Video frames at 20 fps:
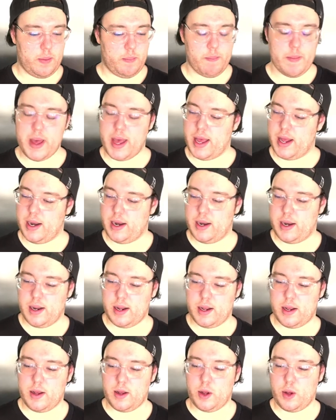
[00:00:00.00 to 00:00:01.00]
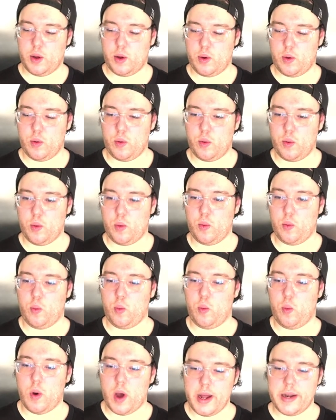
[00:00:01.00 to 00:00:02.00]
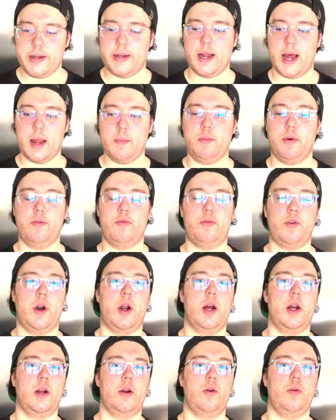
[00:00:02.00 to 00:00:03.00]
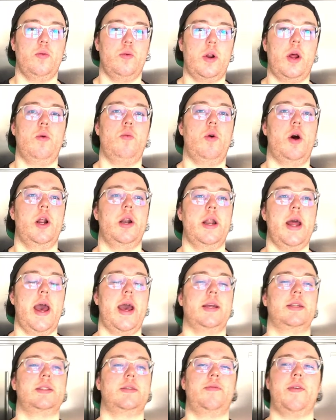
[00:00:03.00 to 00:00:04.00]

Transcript: man, what type of rug would I want next?